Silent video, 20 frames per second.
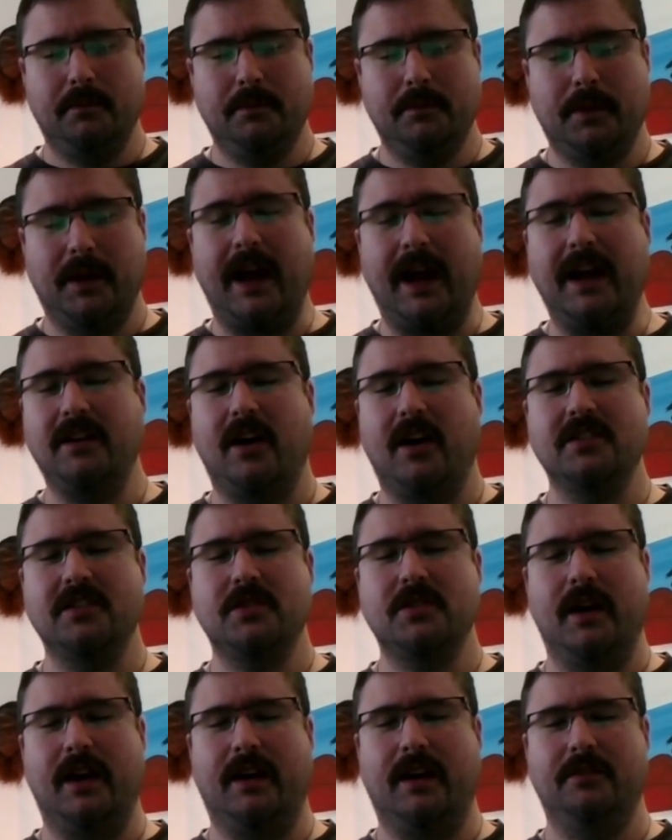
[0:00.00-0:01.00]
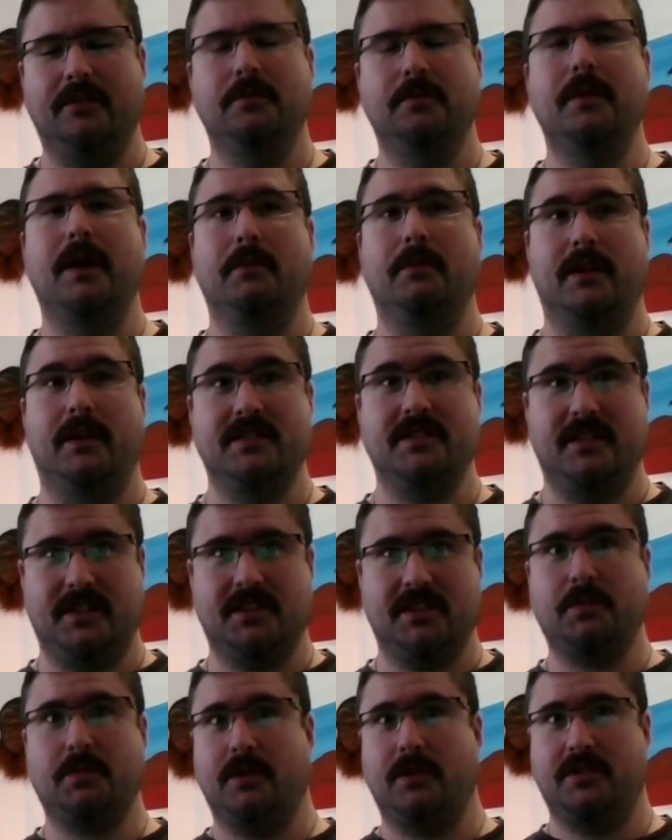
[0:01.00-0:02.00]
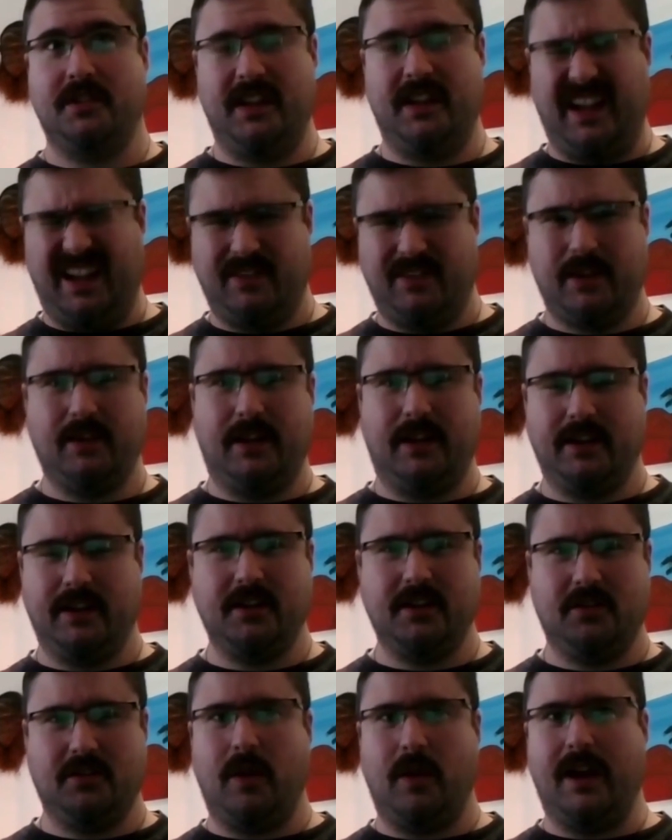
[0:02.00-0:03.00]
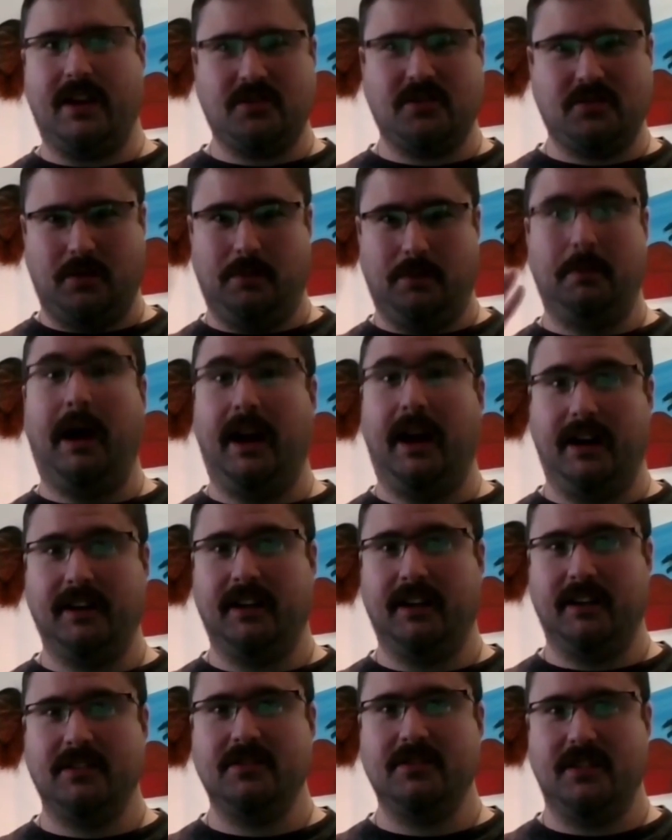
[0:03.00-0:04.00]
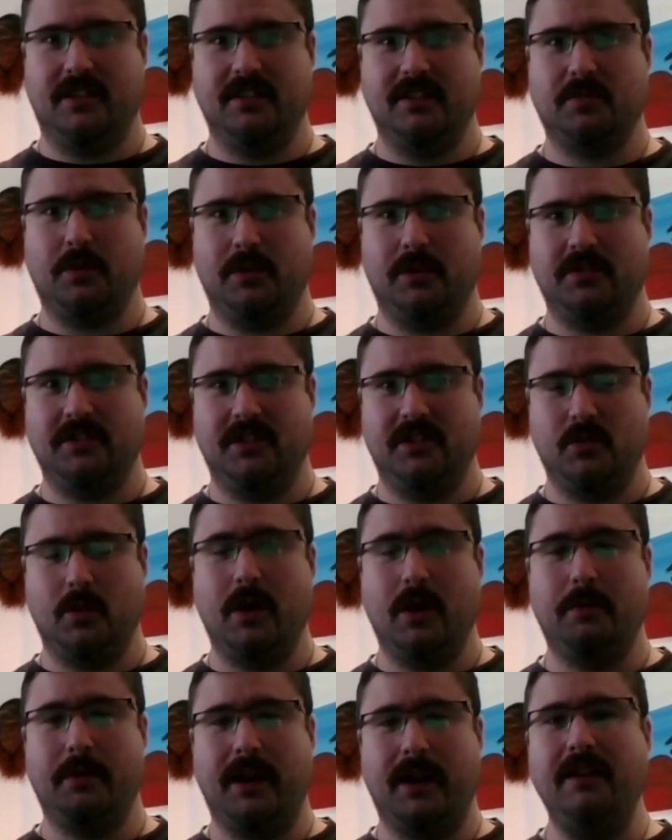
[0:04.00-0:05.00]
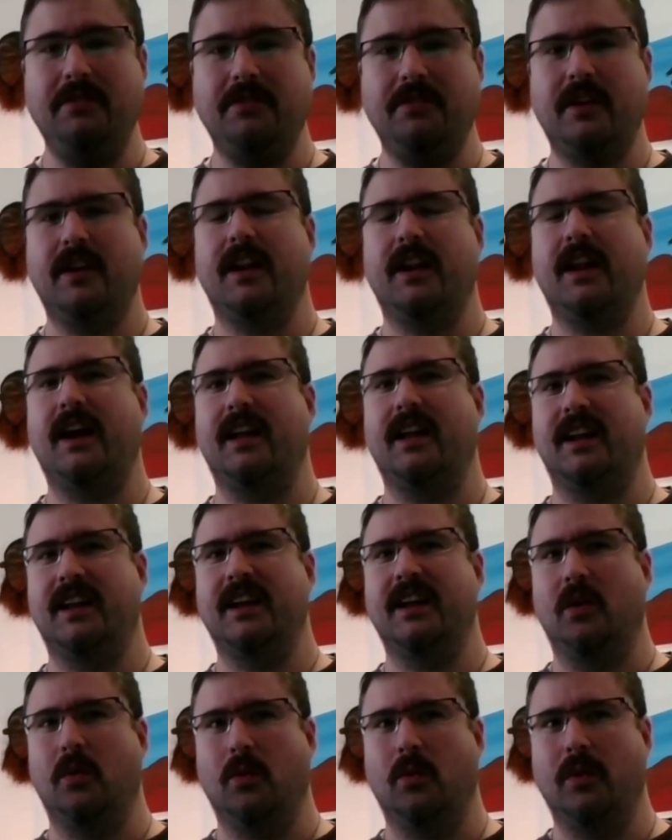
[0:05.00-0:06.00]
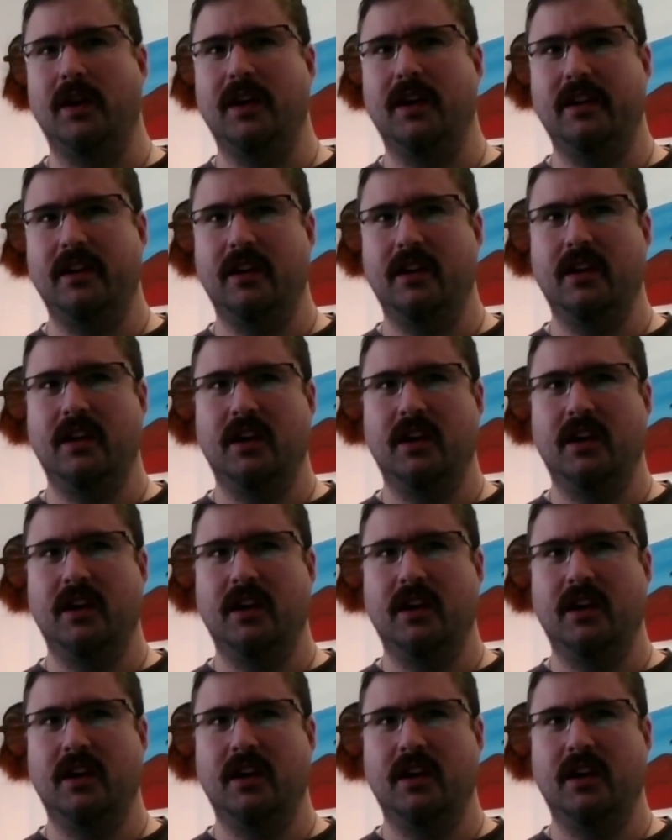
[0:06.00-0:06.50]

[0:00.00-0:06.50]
But I also have memories of this person having like contractual bindings to this person as well. But I found out how to get rid